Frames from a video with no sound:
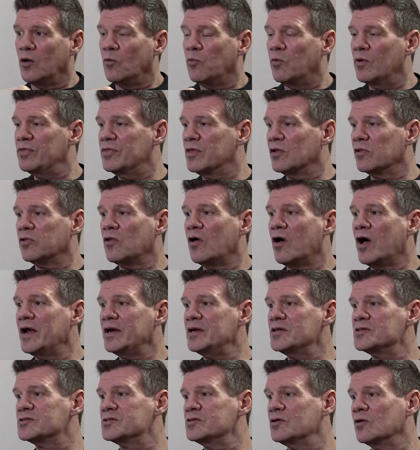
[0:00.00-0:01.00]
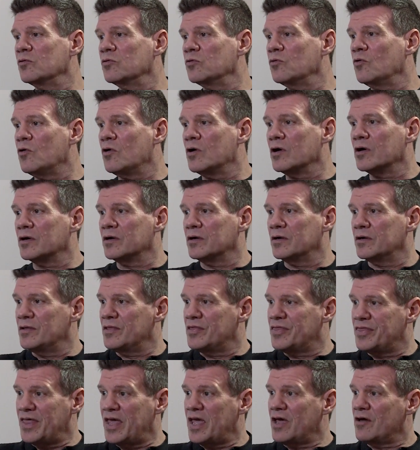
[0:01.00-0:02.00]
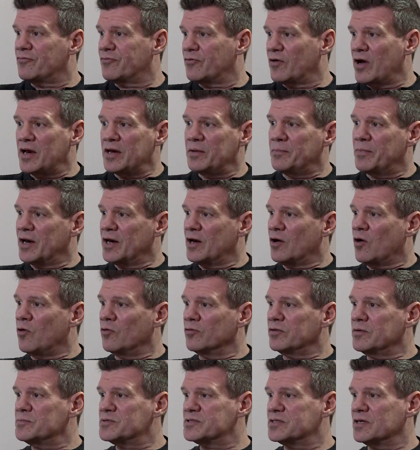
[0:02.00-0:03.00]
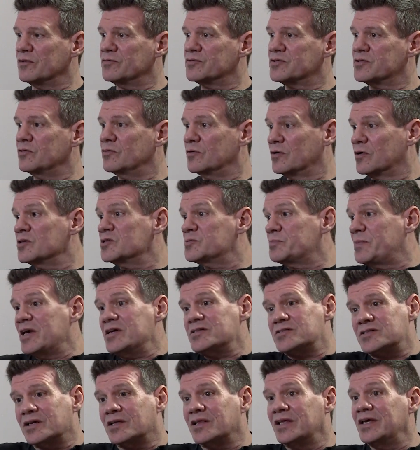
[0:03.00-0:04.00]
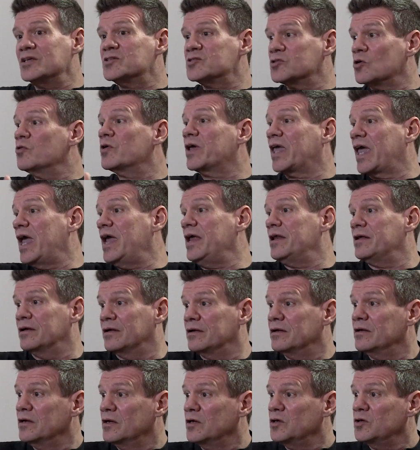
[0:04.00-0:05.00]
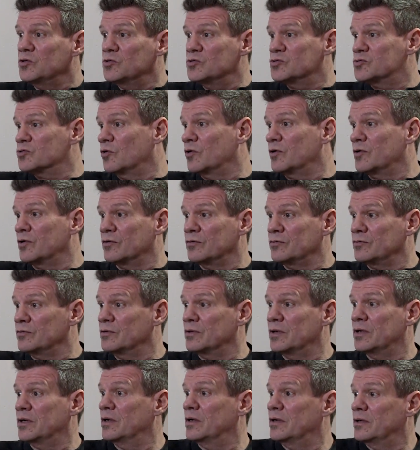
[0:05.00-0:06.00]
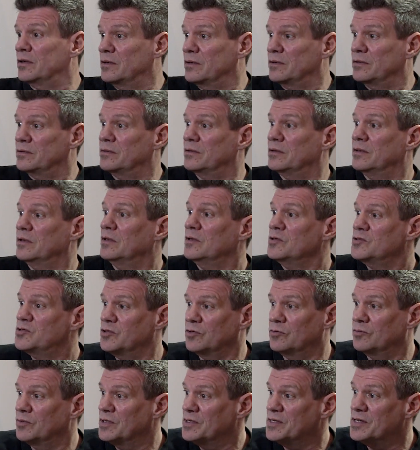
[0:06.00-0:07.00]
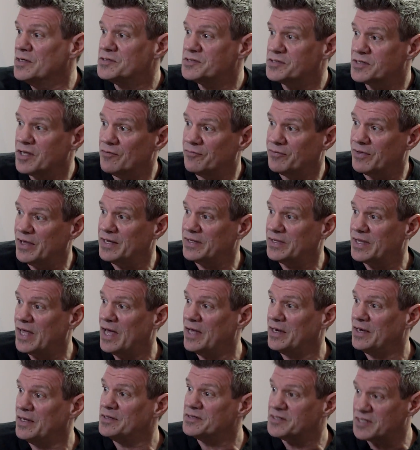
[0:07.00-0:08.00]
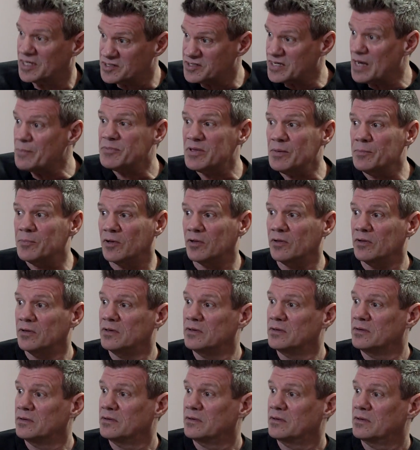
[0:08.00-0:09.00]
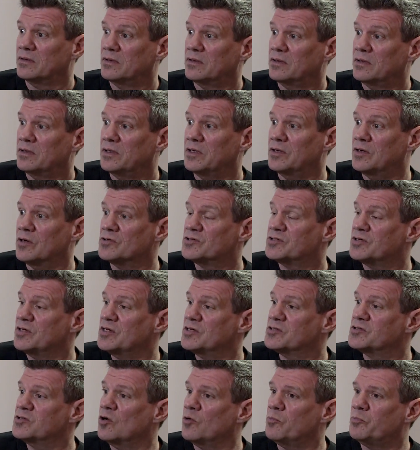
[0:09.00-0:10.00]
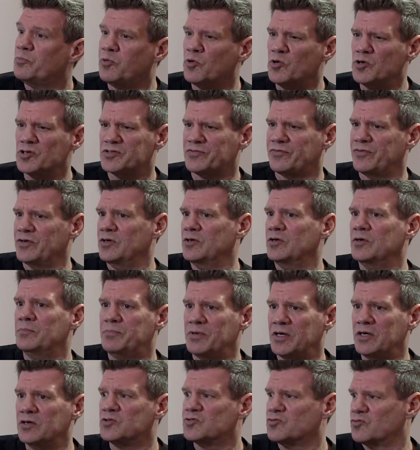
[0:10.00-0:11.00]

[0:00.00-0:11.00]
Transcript: When the line is no longer there for anybody to hold themselves to, because basically it's okay to use auto-tune and this stuff like that. It's acceptable. Mm. You know, so there's no push for you to be a